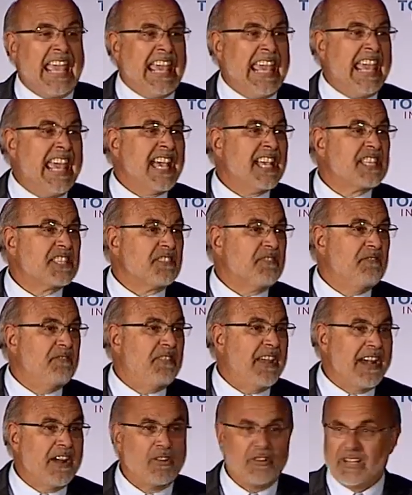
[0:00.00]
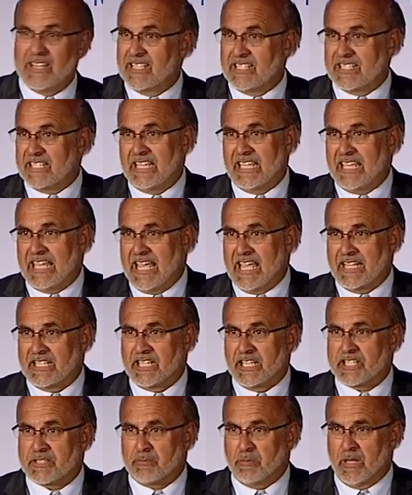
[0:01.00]
He has a variance he
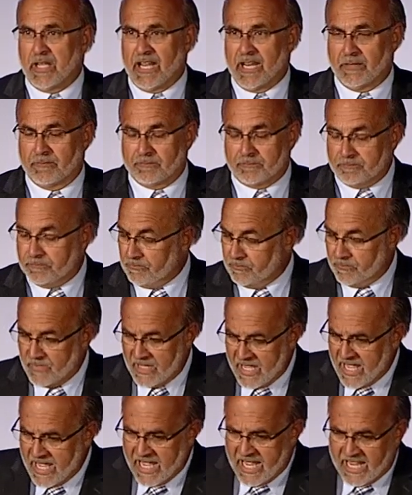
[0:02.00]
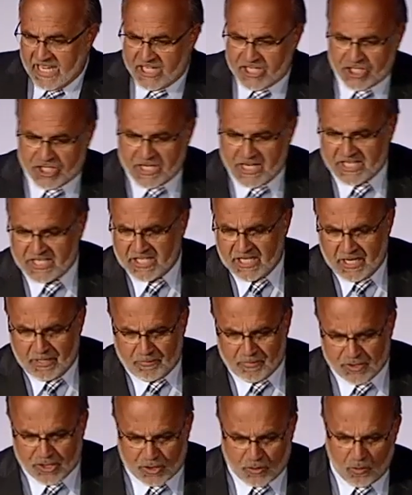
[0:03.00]
can't explain. He's checked the
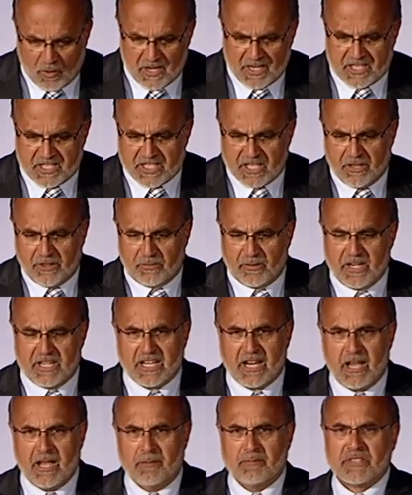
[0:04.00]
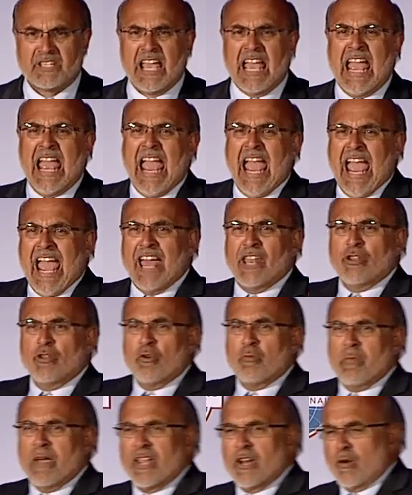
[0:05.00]
numbers twice and 3 times, and
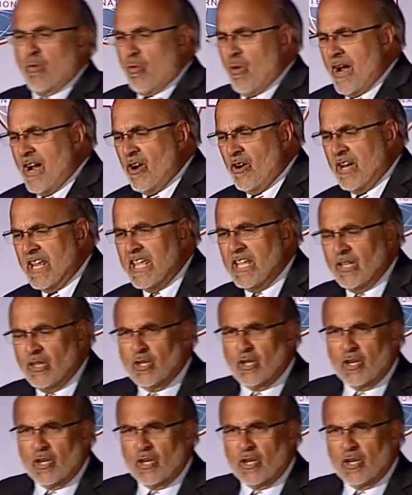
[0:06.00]
no matter where he